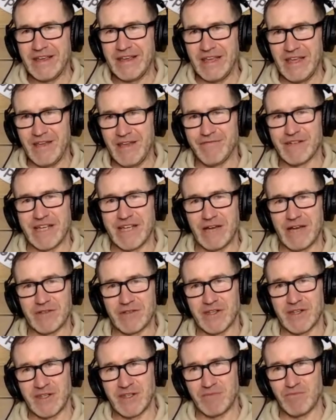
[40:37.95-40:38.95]
even down
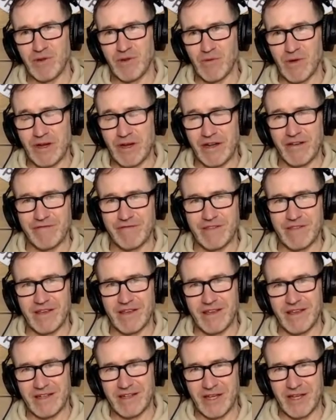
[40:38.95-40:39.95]
to the simple one of
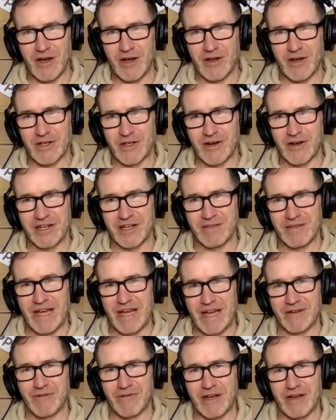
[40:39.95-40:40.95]
the hawthorn in the
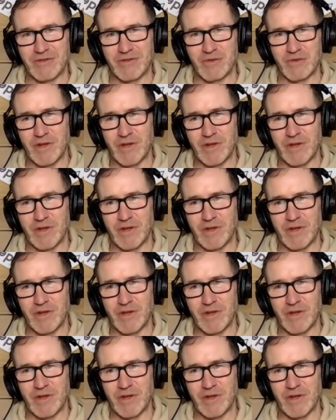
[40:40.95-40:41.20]
background,